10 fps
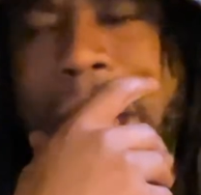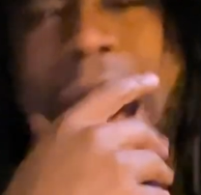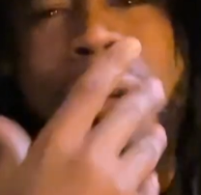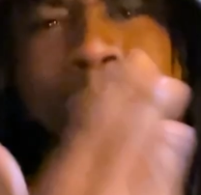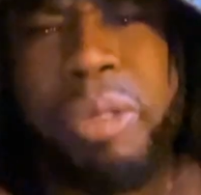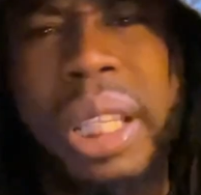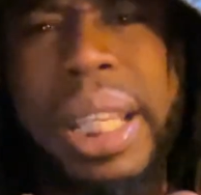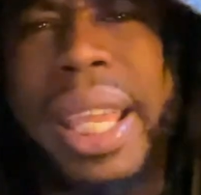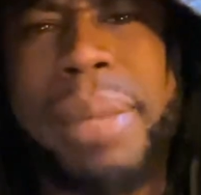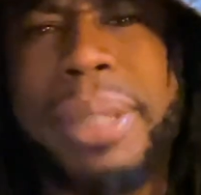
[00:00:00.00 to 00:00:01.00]
I
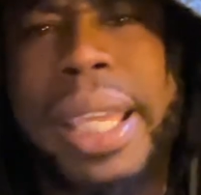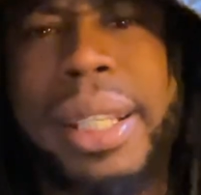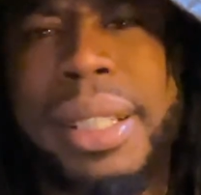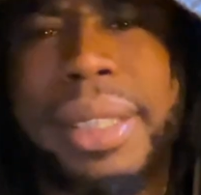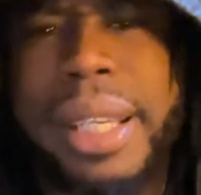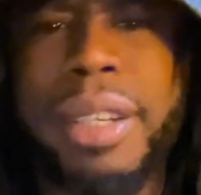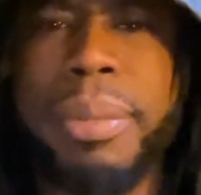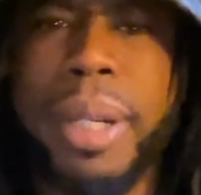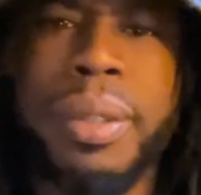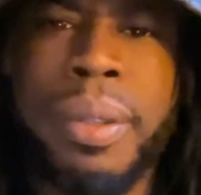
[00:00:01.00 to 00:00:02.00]
really am taking this L,
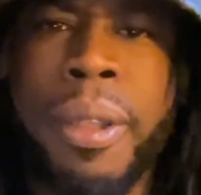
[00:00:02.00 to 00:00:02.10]
bro.